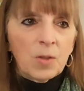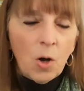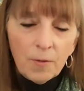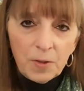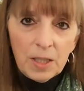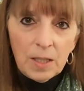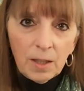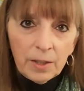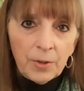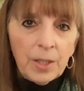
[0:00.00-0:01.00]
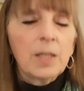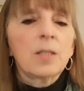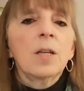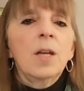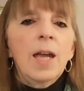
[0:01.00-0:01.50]
confident in the
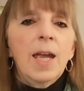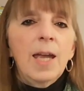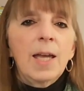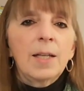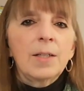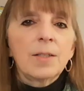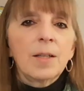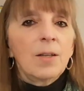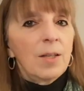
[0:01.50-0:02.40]
lyrics, and